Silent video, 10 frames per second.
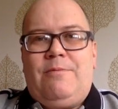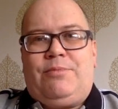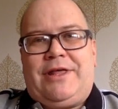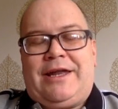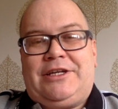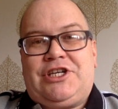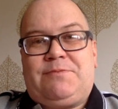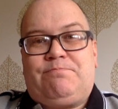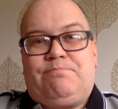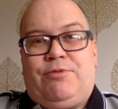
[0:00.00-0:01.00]
But the
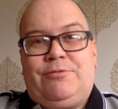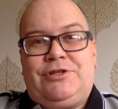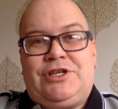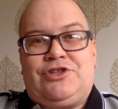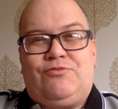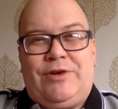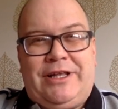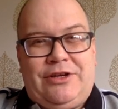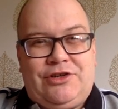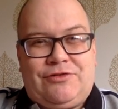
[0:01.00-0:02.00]
NHS publishes some
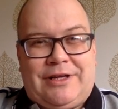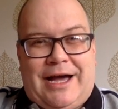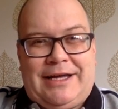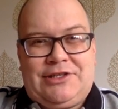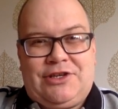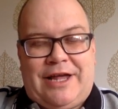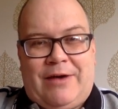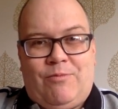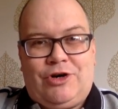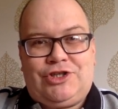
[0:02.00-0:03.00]
really useful guidance on
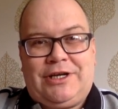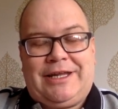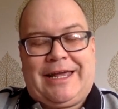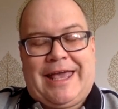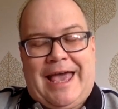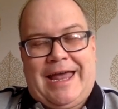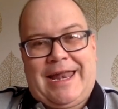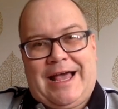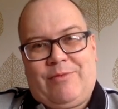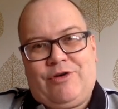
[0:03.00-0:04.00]
hand washing, and
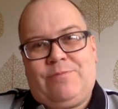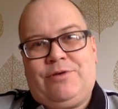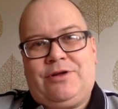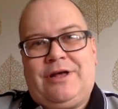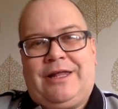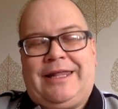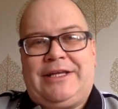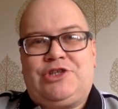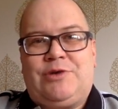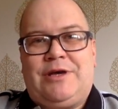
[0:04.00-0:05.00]
again, I'm going to put a
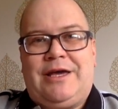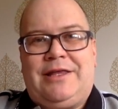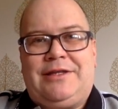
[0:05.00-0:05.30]
link to it in the